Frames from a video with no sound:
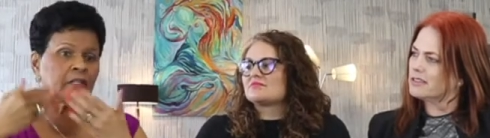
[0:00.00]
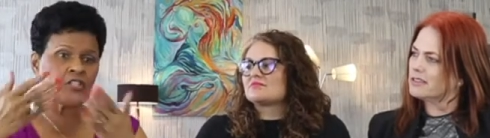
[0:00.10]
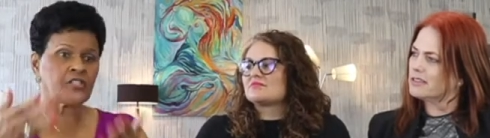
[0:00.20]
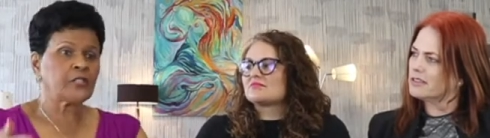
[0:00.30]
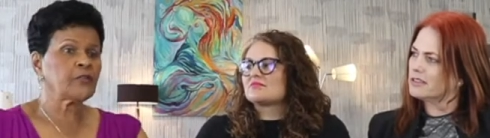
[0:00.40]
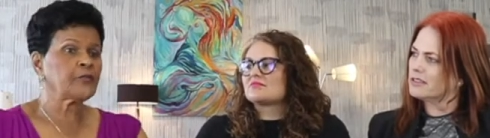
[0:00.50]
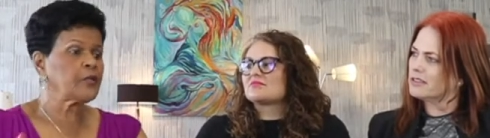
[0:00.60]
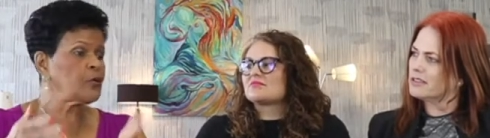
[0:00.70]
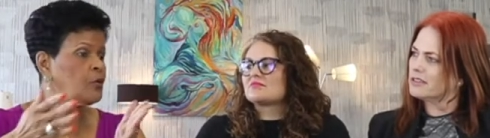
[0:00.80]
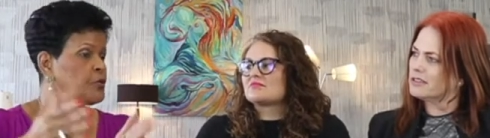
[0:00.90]
Speaker 1: uh, just a career
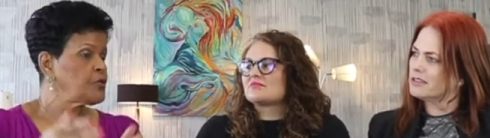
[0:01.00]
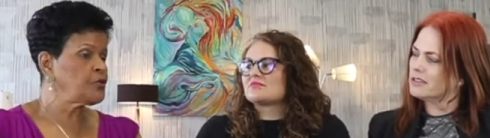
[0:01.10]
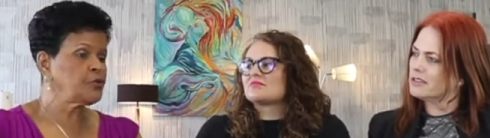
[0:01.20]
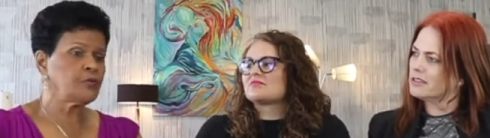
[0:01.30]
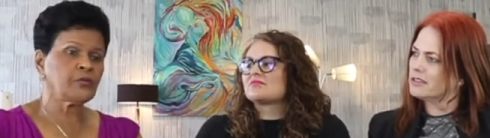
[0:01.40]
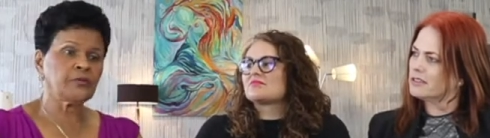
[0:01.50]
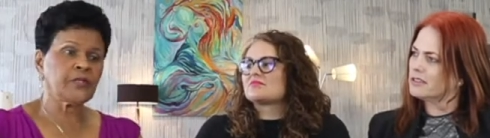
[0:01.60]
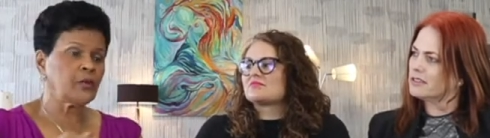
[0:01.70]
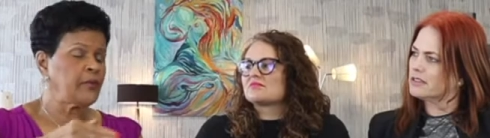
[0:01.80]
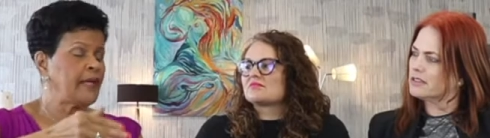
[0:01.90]
coach who, you
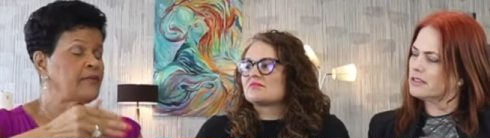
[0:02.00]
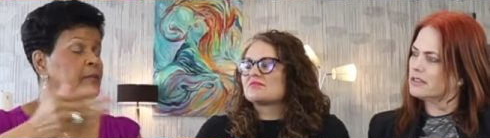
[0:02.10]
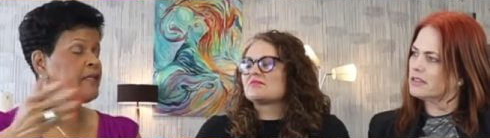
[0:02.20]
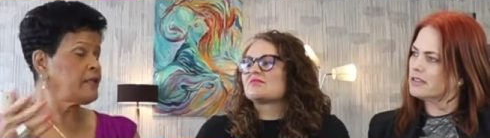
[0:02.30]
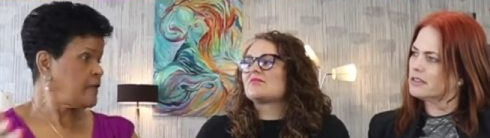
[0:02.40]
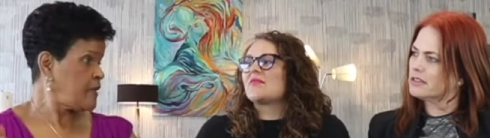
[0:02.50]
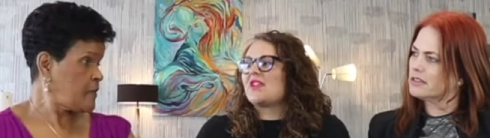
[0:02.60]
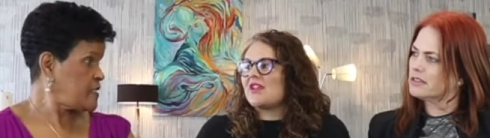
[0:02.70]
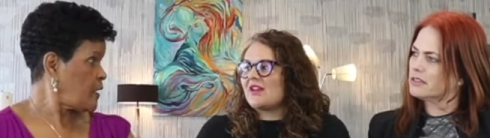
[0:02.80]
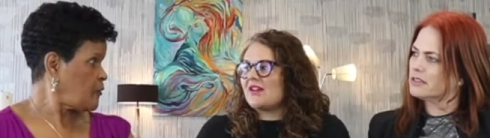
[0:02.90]
know, we have a million of them in
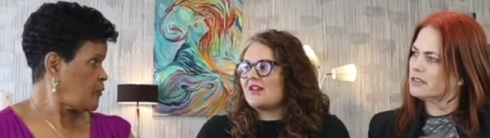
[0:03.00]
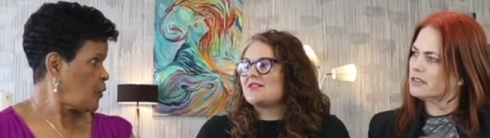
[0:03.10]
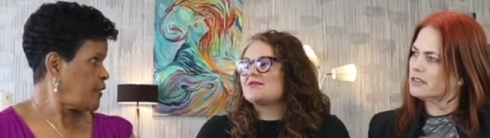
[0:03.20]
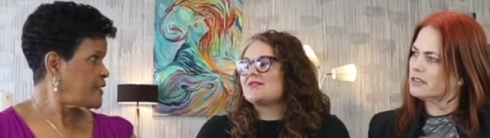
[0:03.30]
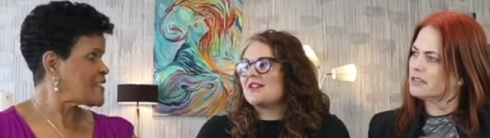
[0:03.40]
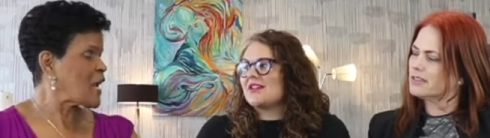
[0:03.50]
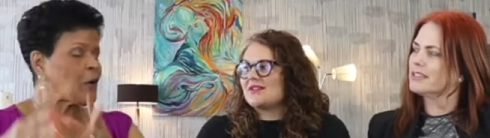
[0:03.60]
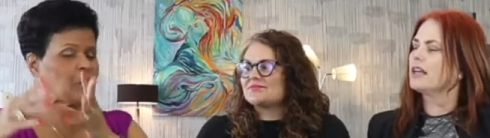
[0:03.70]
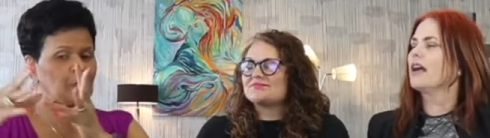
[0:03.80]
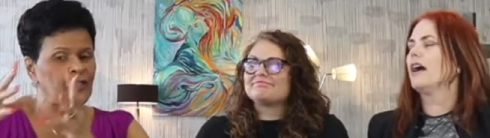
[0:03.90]
yeah, South Florida. So yeah. how
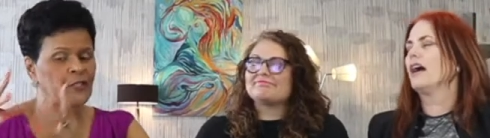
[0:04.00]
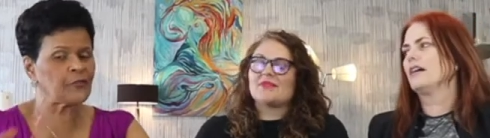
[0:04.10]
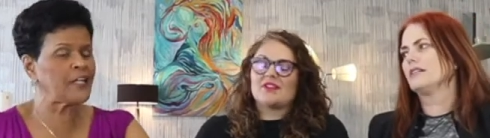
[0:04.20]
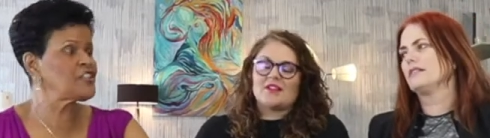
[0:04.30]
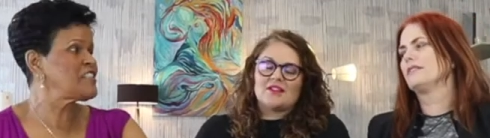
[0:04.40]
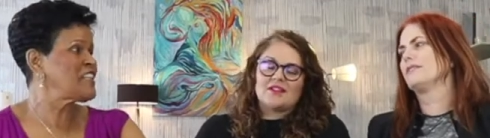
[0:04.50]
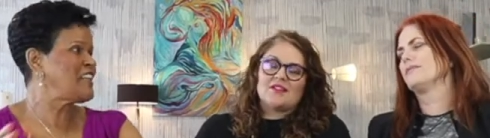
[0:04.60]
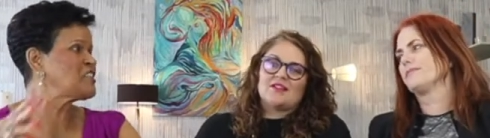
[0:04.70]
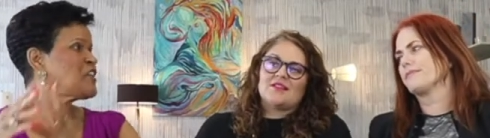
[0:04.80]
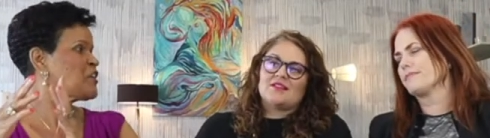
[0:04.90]
do you
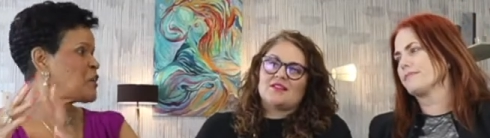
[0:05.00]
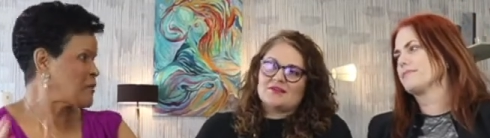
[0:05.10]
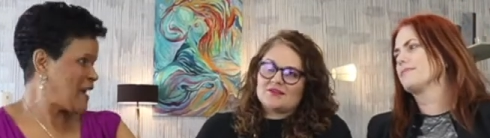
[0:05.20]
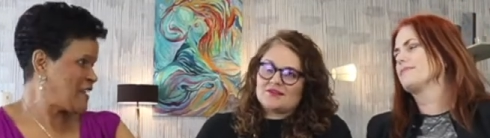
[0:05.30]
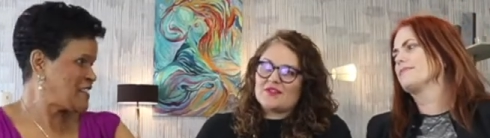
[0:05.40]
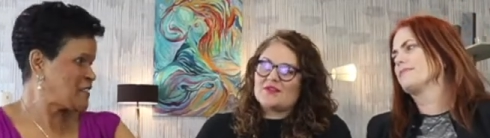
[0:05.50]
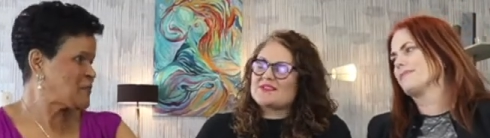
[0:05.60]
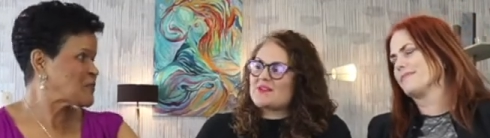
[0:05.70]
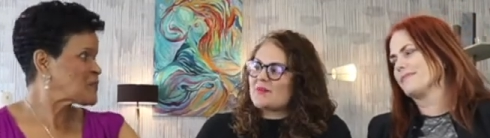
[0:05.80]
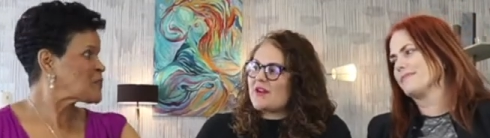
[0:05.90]
differentiate your brand? You have
Speaker 2: to
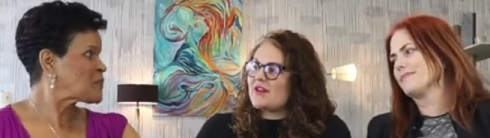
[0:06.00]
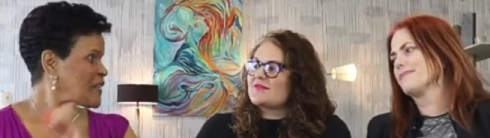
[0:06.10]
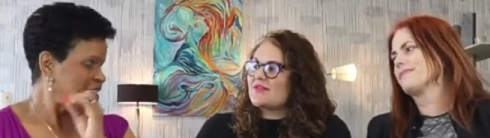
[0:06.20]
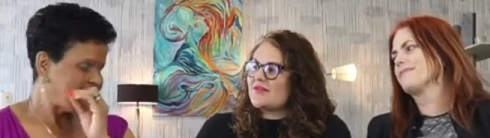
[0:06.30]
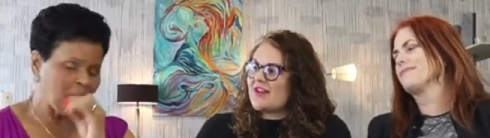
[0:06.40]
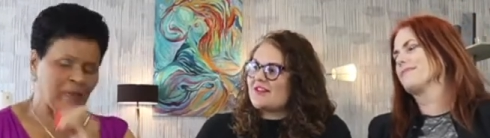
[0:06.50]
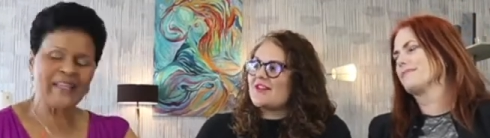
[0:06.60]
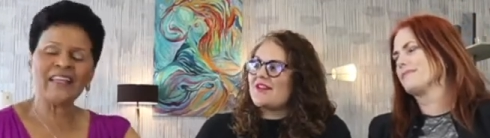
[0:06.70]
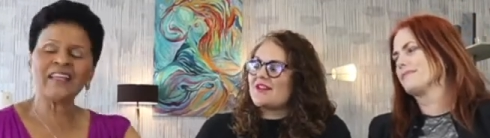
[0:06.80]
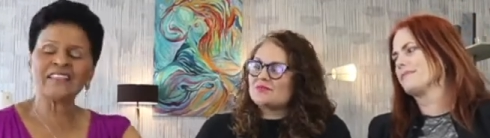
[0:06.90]
step out. step that, out,
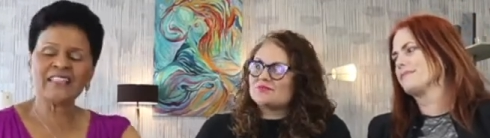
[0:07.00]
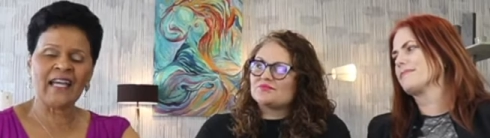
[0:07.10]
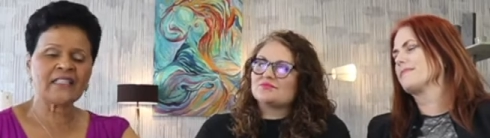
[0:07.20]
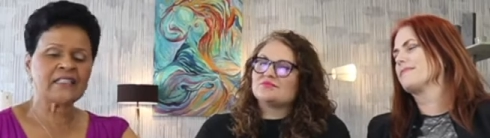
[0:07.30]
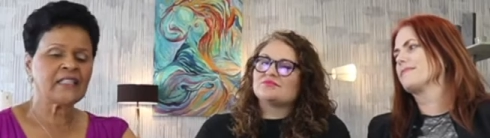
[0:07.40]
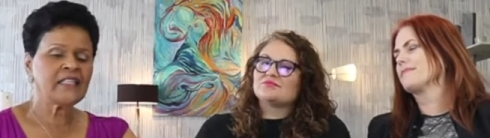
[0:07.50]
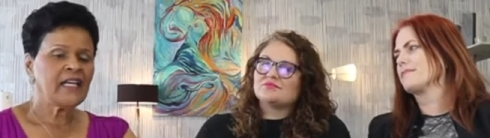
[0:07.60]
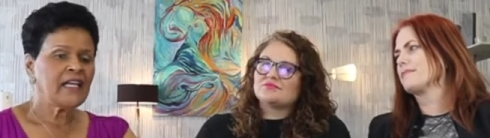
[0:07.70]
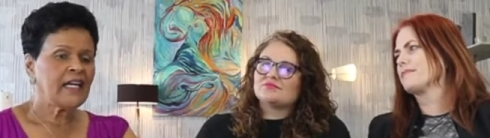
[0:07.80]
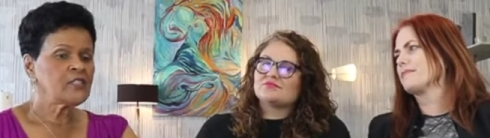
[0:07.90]
yeah.
Speaker 1: exactly.
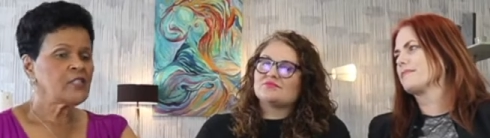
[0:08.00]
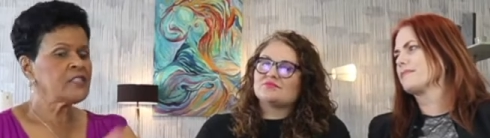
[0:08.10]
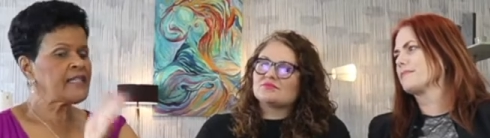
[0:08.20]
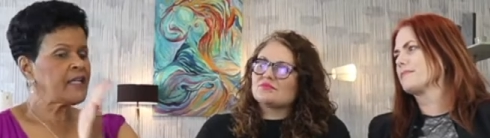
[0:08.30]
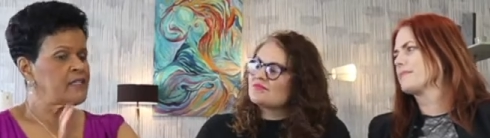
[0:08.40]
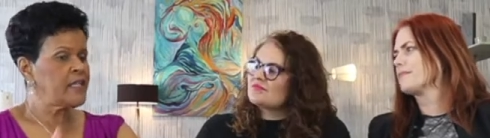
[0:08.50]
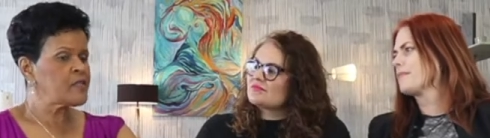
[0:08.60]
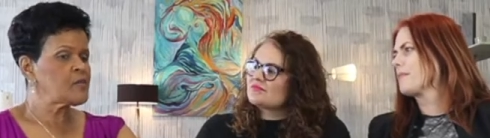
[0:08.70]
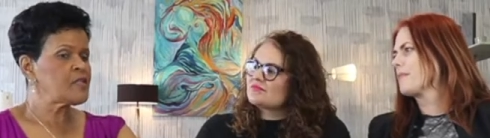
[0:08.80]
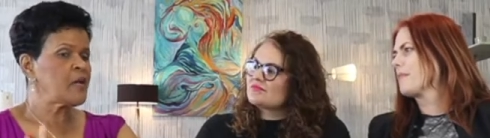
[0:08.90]
And so it just kind of takes
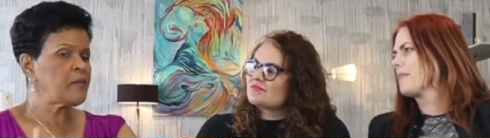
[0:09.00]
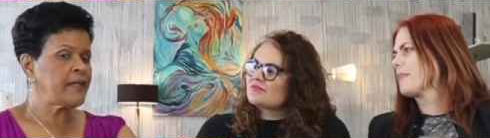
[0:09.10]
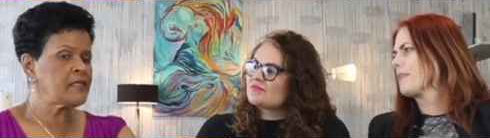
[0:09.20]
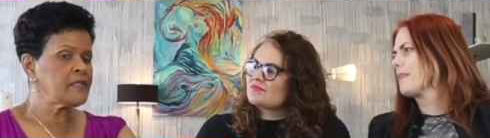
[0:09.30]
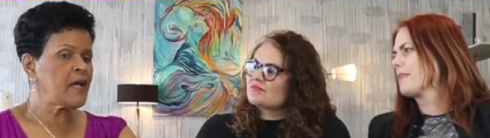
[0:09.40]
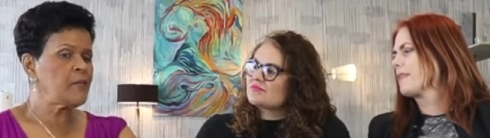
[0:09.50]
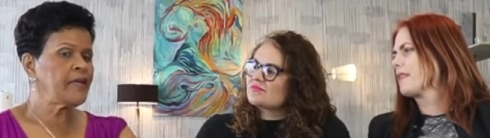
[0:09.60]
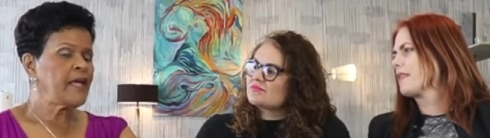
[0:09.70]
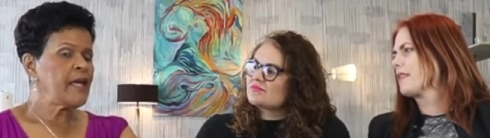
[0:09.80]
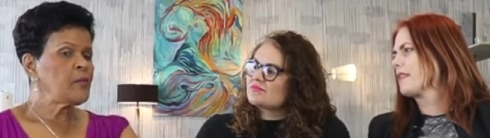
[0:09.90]
them step by step.
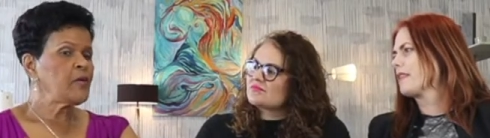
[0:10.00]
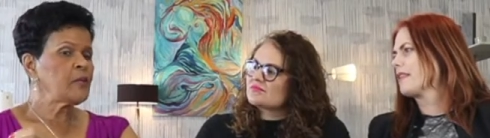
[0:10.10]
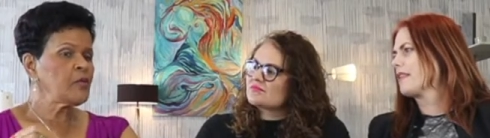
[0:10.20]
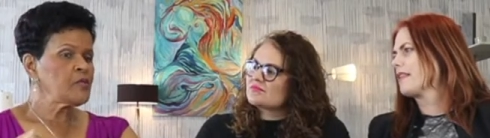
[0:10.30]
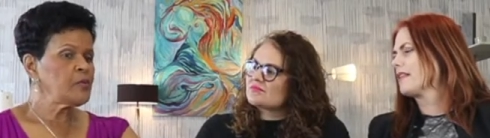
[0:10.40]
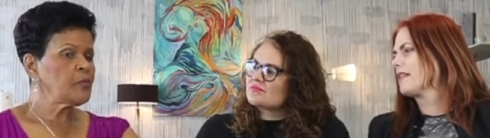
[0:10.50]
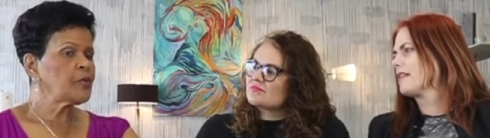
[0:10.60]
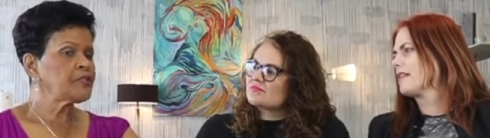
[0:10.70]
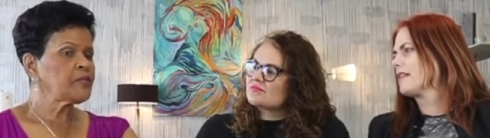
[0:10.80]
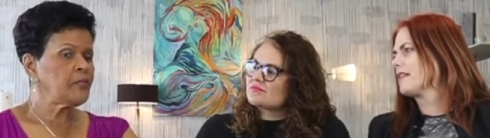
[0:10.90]
But the most
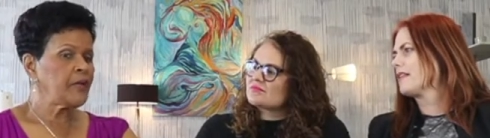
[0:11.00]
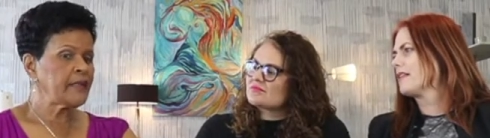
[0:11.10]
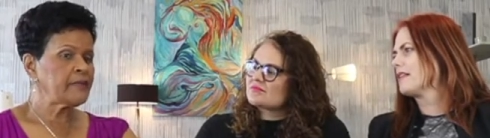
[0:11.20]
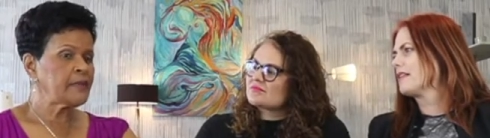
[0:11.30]
important part